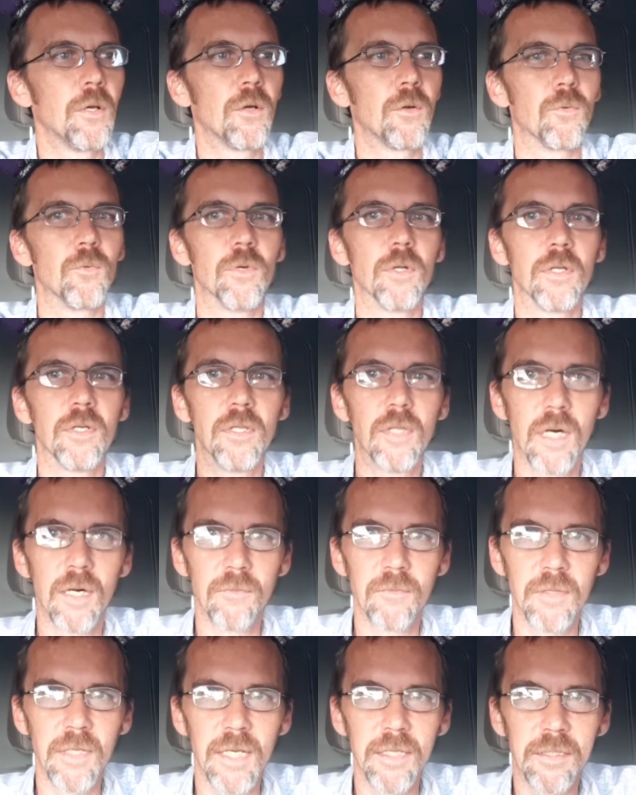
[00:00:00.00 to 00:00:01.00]
Really
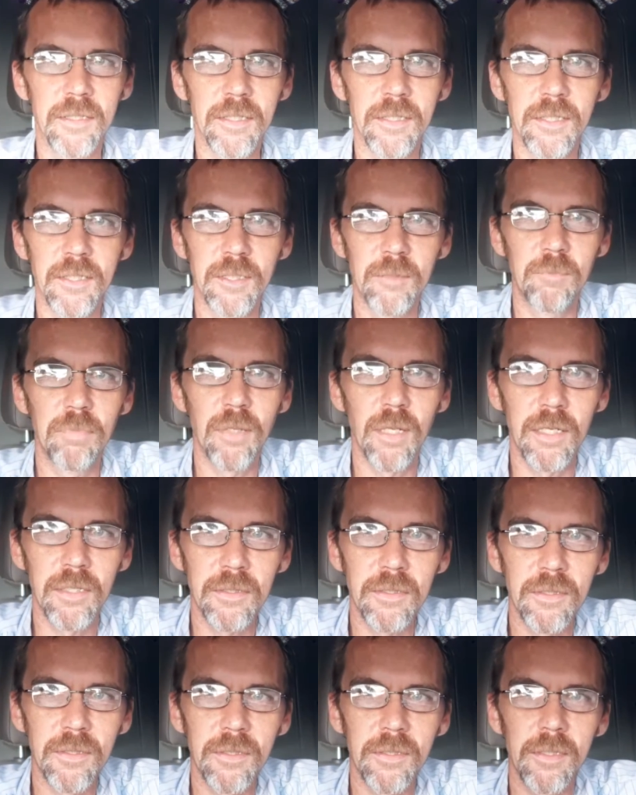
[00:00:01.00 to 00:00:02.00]
loving that Disney
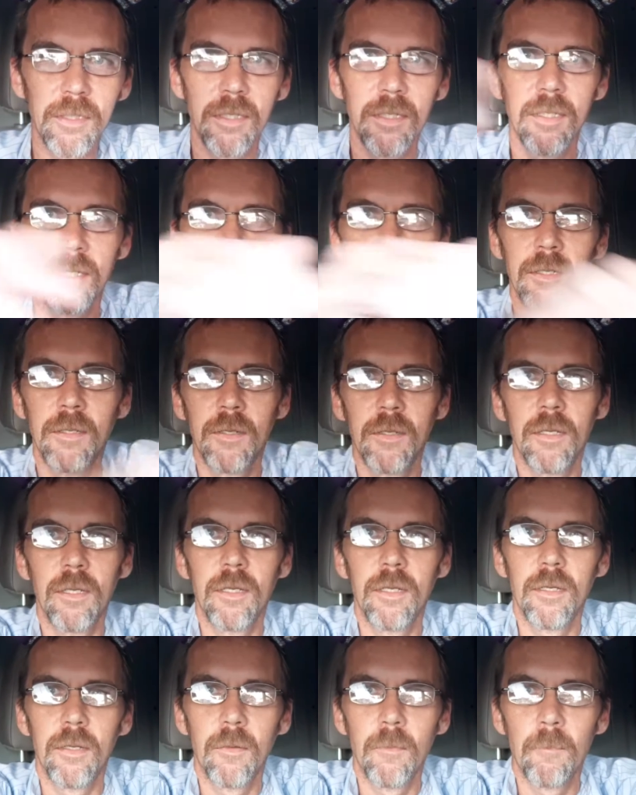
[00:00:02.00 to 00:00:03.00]
Plus.
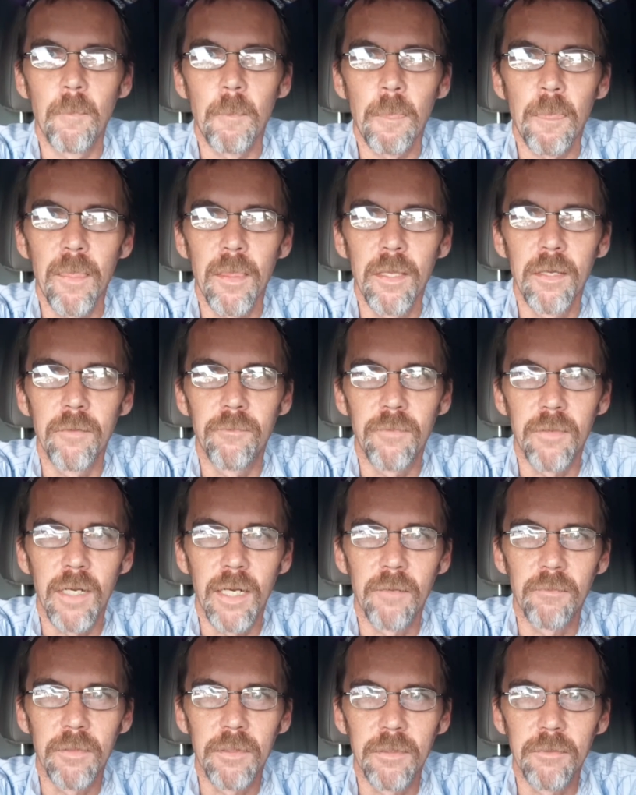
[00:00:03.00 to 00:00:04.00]
If you
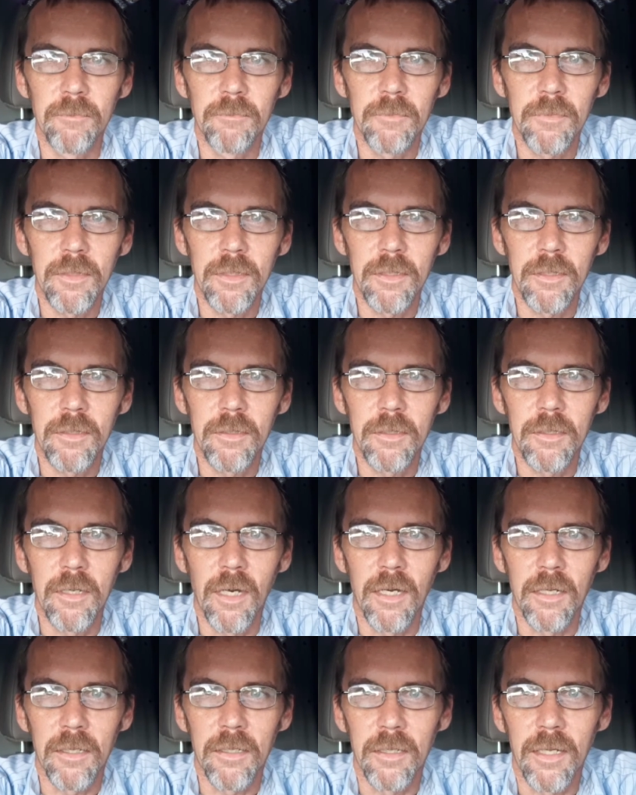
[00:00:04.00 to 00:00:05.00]
haven't
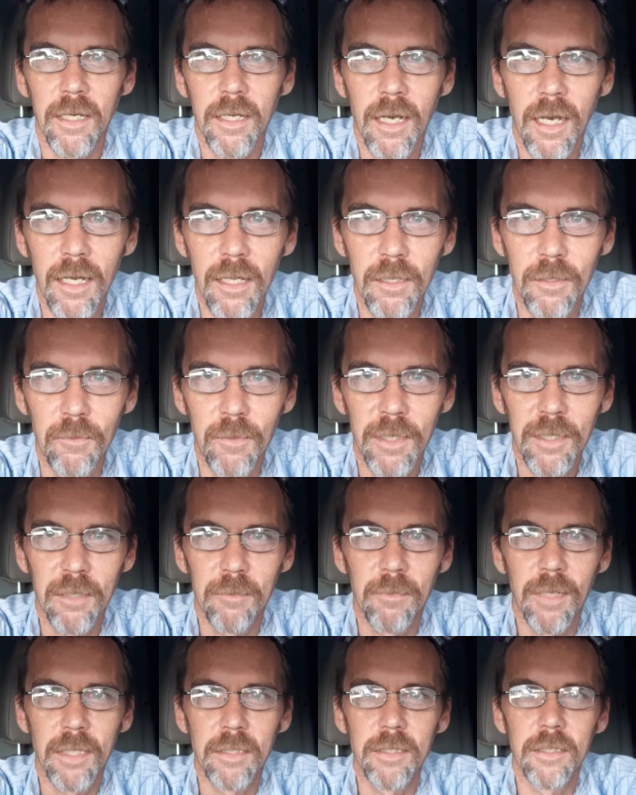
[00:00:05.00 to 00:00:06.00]
got it, I highly
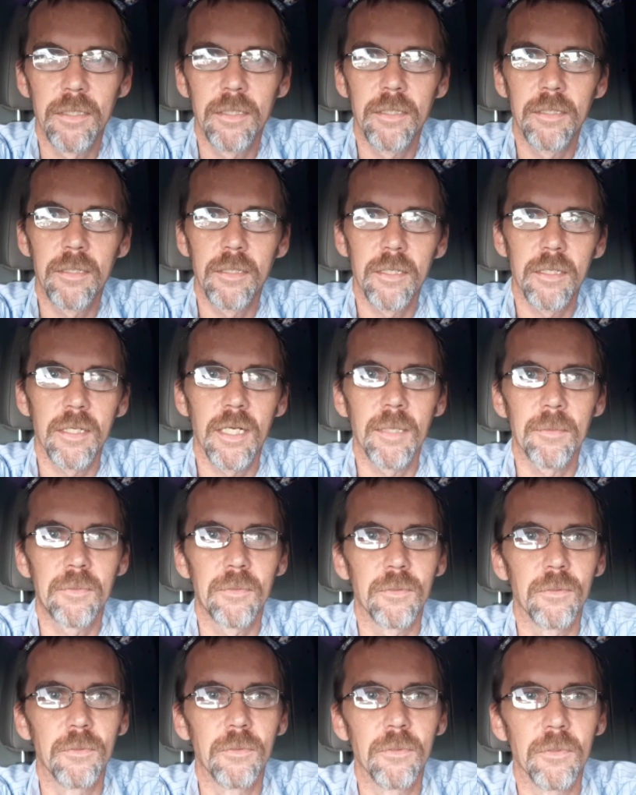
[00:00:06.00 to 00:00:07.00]
recommend it.
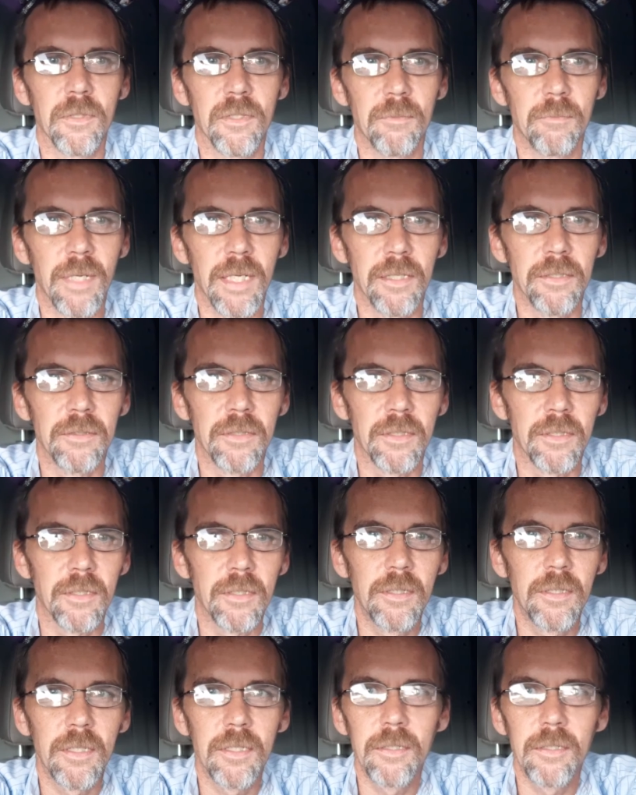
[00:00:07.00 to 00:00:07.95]
Absolutely amazing.